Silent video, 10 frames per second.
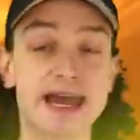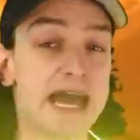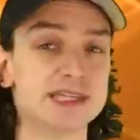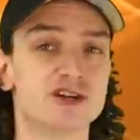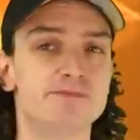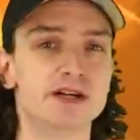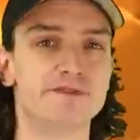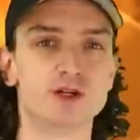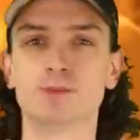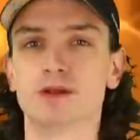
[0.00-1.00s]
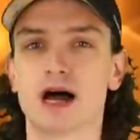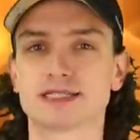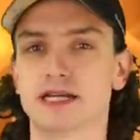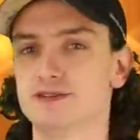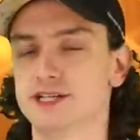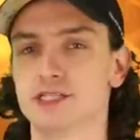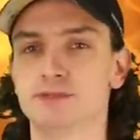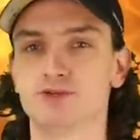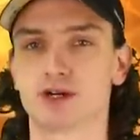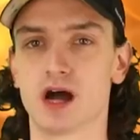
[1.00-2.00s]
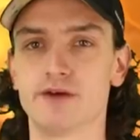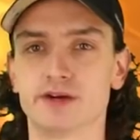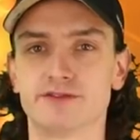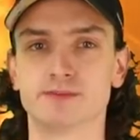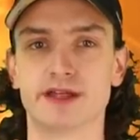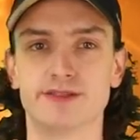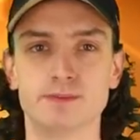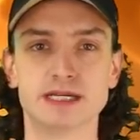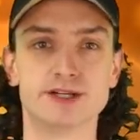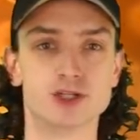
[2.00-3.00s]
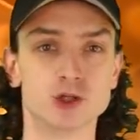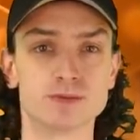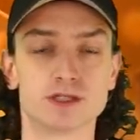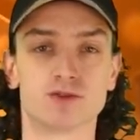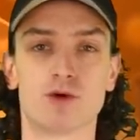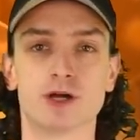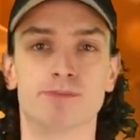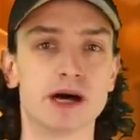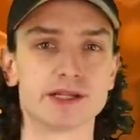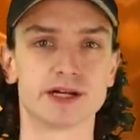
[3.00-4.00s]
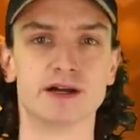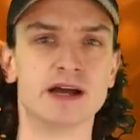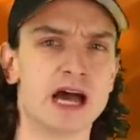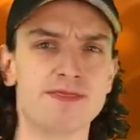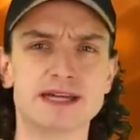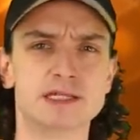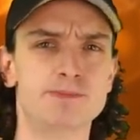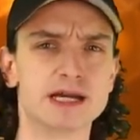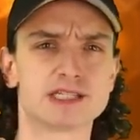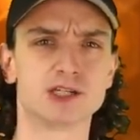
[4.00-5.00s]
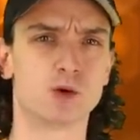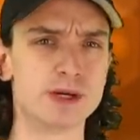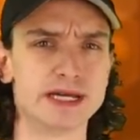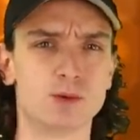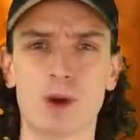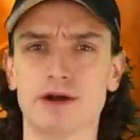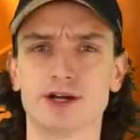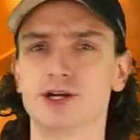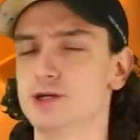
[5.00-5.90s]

and there have been a few blocks that have since been recovered from the Theban tombs of the royal butler that depicts the queen wearing her